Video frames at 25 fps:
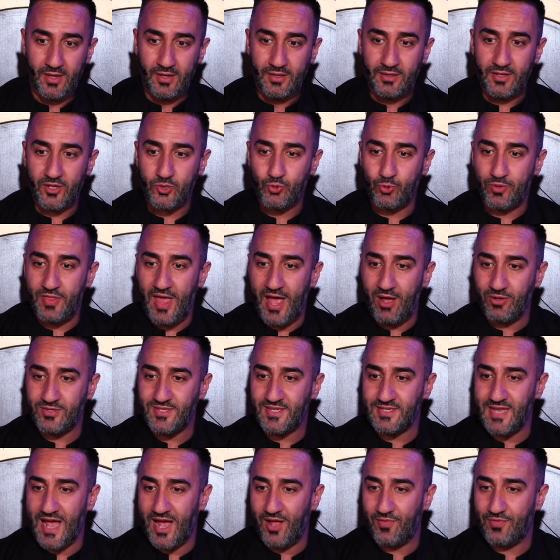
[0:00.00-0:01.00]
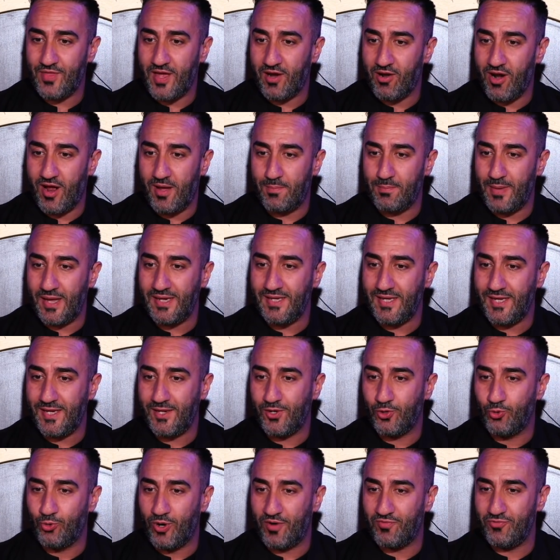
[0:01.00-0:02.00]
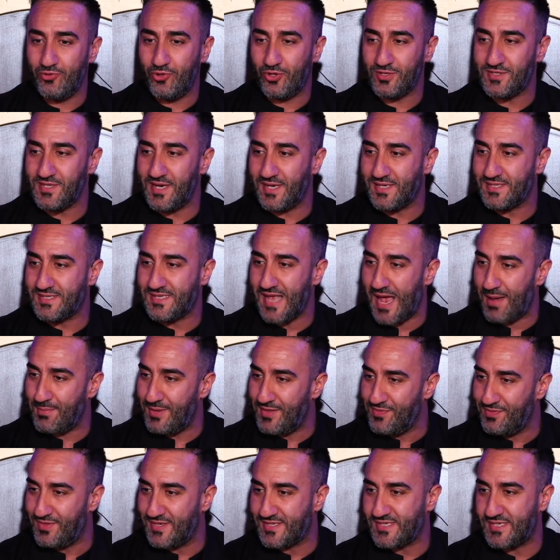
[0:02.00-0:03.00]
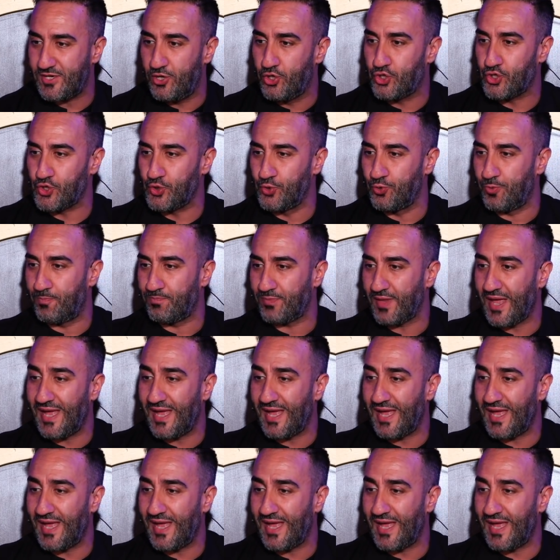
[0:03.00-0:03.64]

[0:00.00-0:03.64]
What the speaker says: Yet without a doubt, there are many who have not examined this issue.